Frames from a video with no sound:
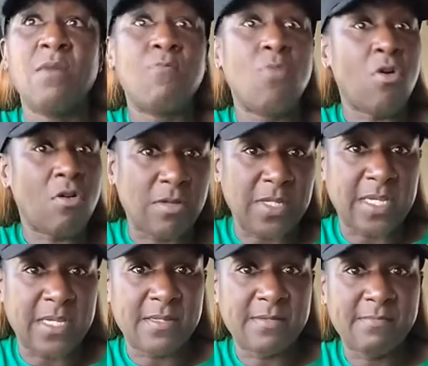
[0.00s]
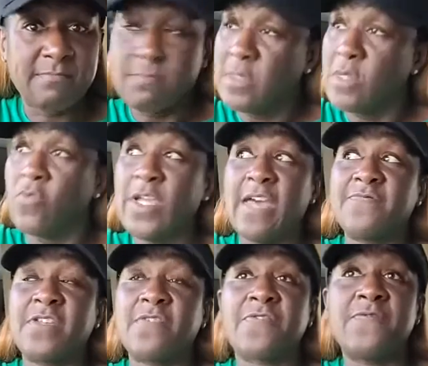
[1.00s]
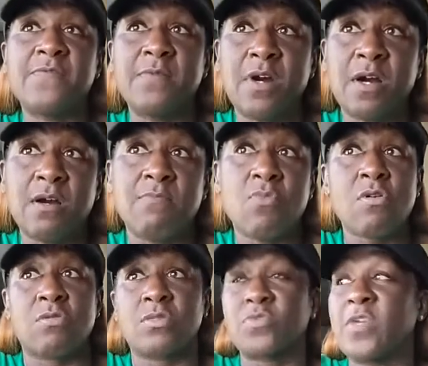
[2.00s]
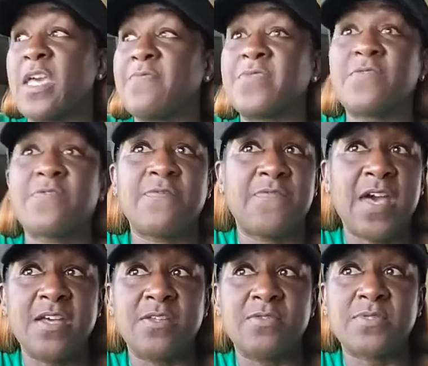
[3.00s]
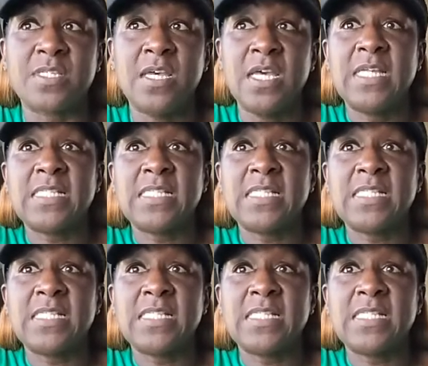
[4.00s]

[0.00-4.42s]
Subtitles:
Morally, we have different morals. We have different values.